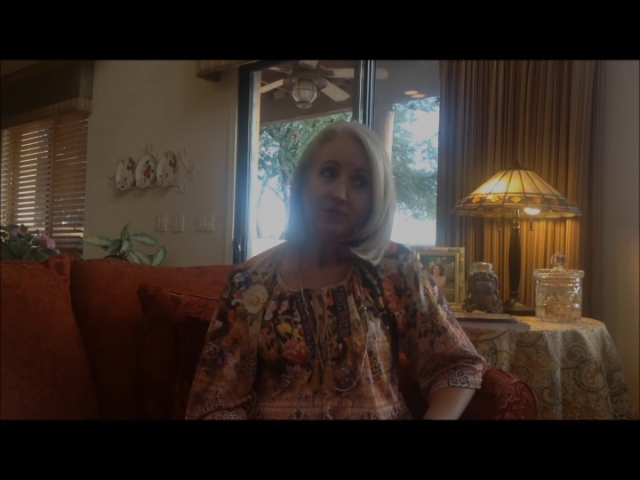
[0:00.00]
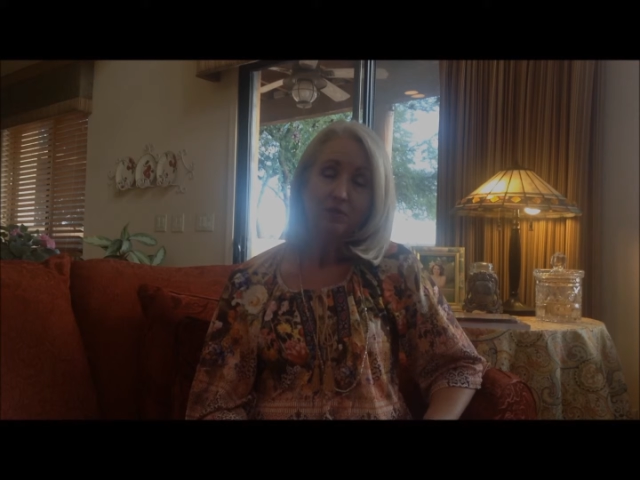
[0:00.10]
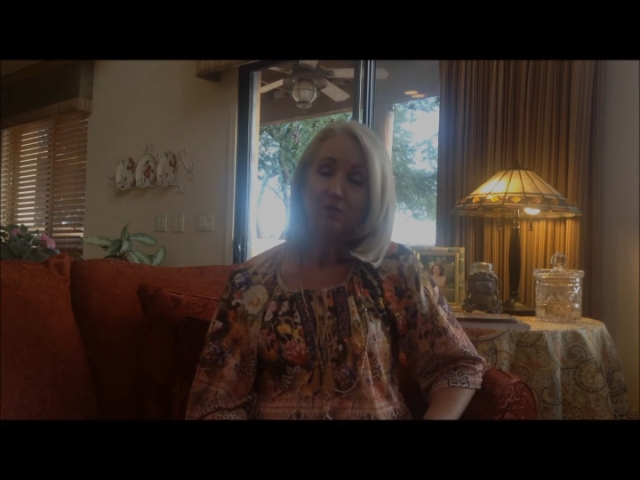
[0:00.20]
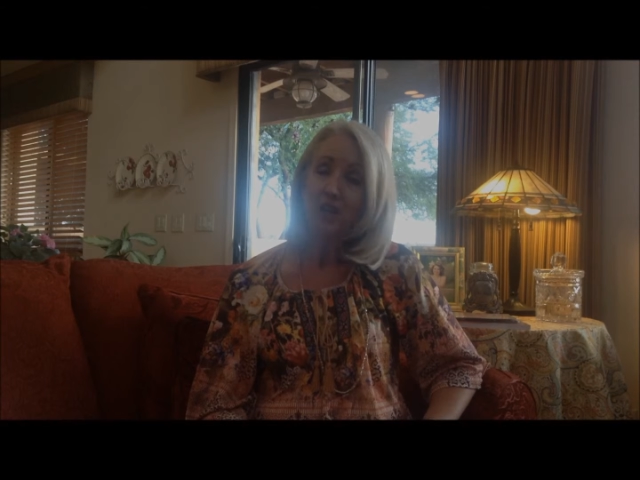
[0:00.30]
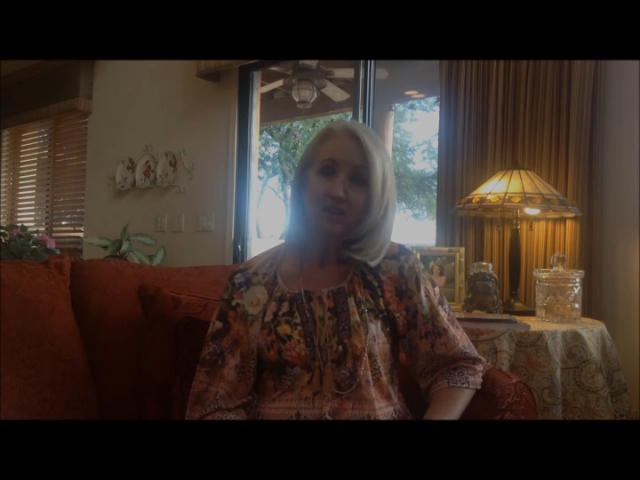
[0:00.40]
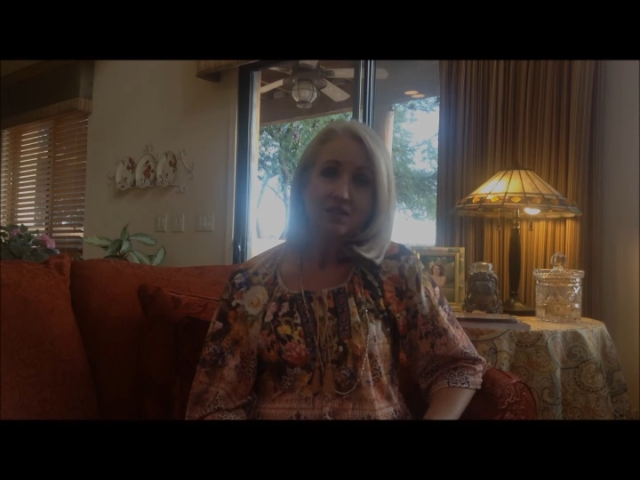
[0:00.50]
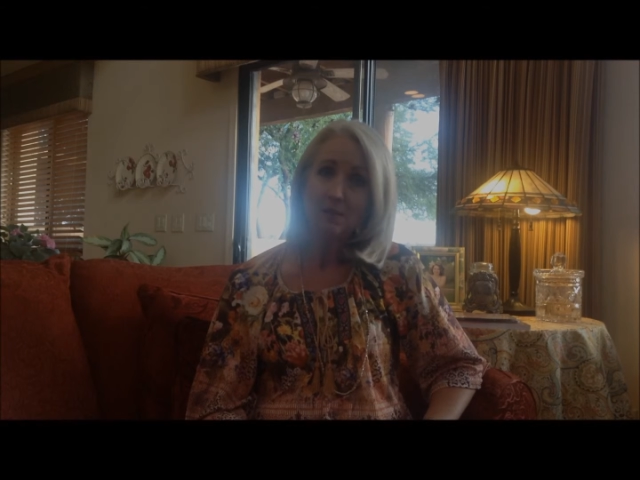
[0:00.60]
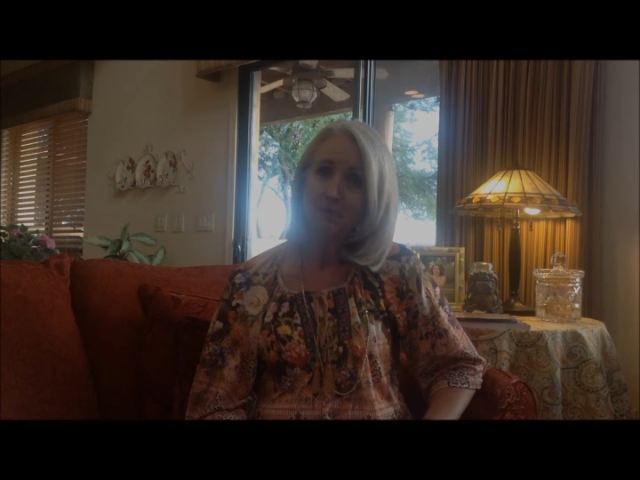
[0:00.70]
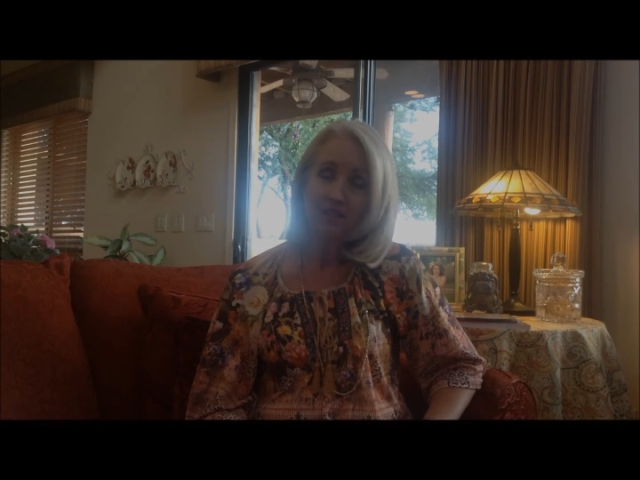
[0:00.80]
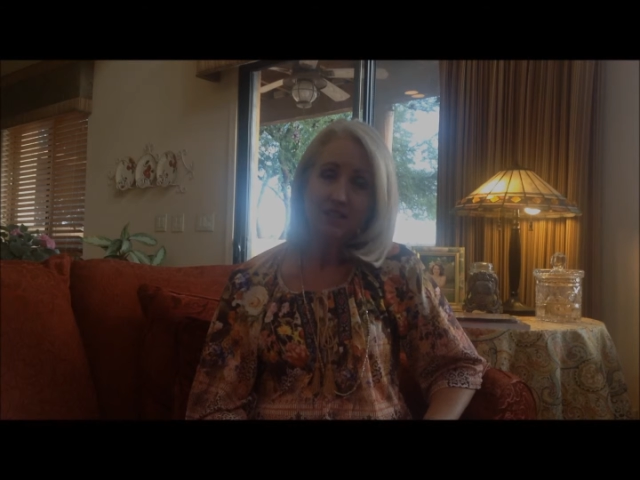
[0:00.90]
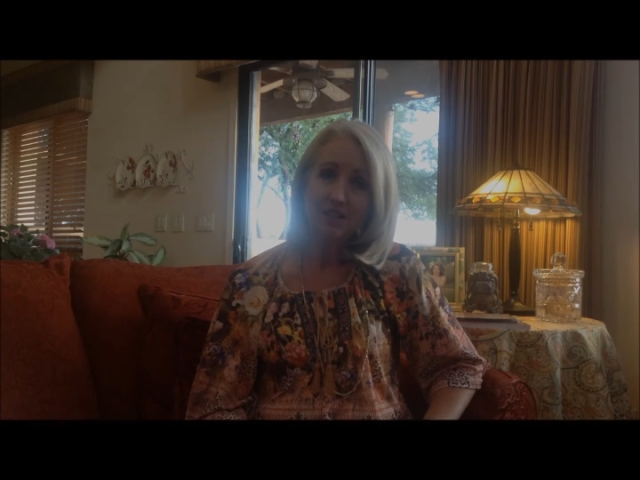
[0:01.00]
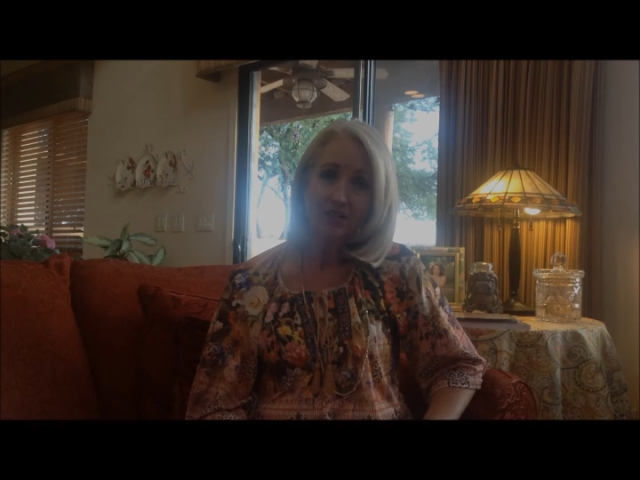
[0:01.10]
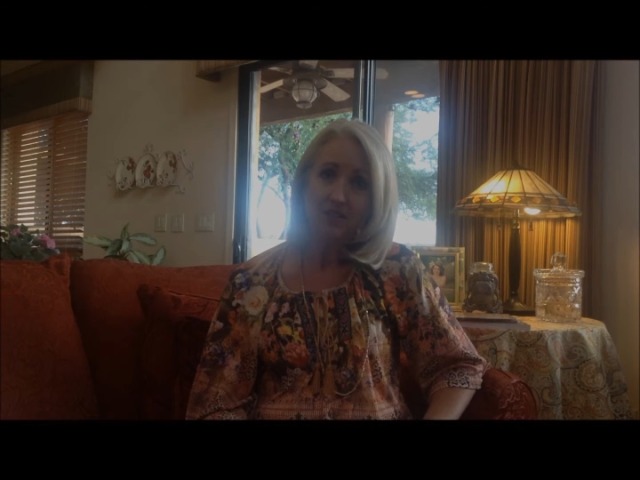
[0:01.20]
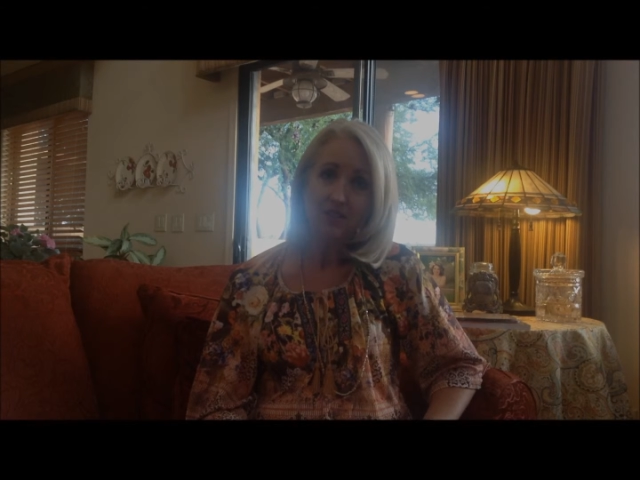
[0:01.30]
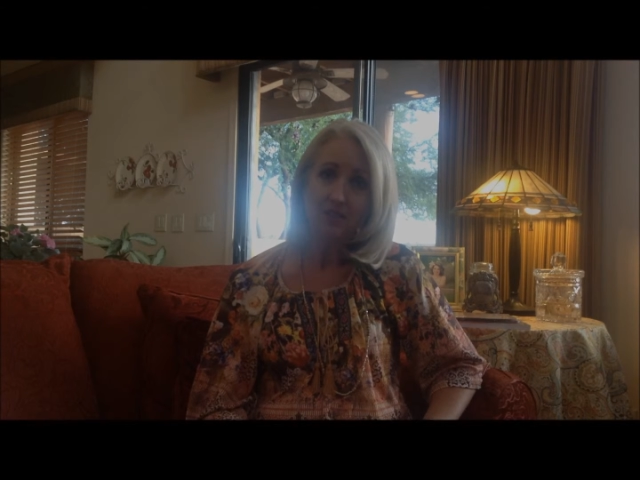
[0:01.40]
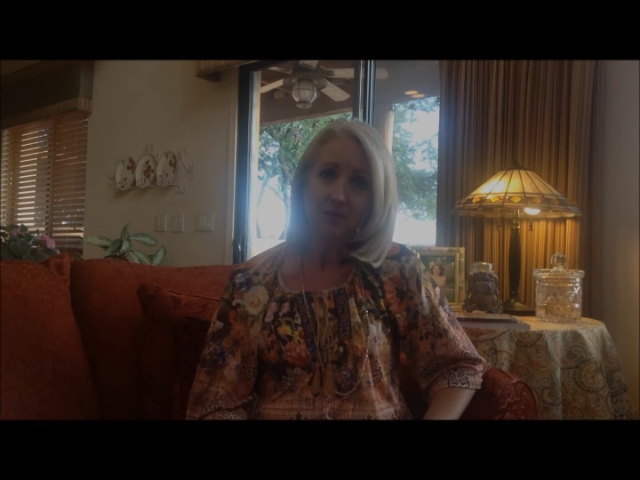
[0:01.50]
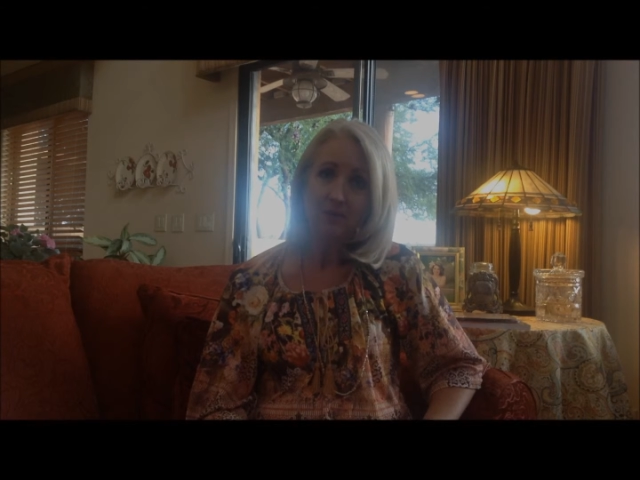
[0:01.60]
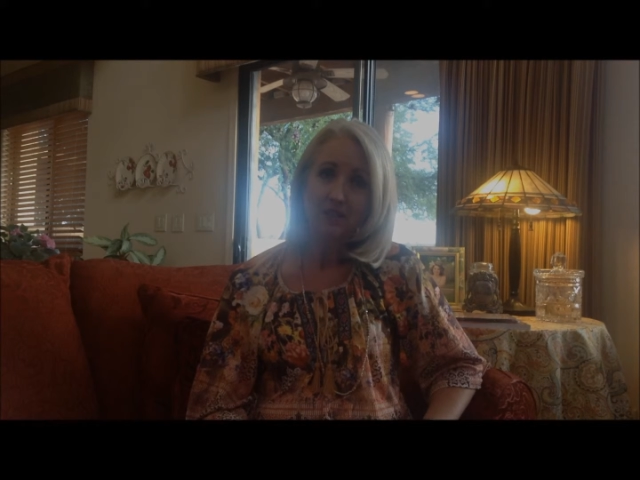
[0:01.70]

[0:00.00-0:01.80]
if you've lost something dear to you,